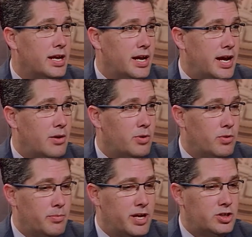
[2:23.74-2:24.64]
and we want
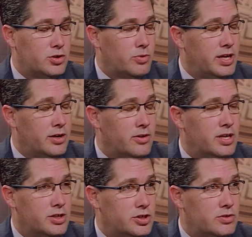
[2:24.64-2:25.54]
to make sure we hear the
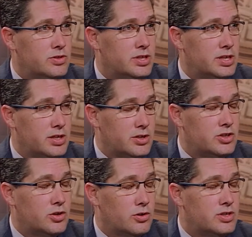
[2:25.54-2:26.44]
issues and, the
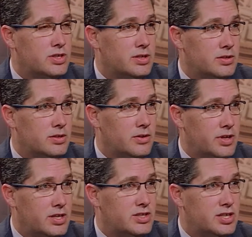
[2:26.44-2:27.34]
concerns of the, of the
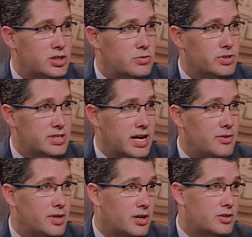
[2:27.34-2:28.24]
constituents out
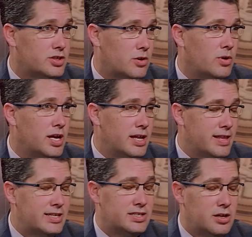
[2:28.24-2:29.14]
there. So
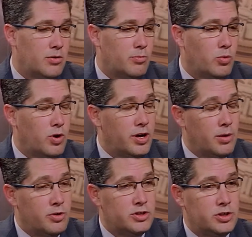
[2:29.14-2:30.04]
that's number one.
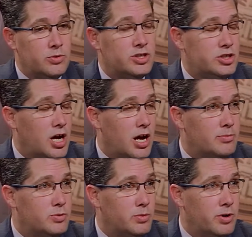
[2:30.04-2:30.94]
Number two is
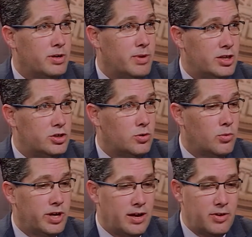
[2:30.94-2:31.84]
jobs. We want to make sure
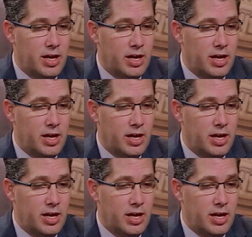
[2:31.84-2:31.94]
we have,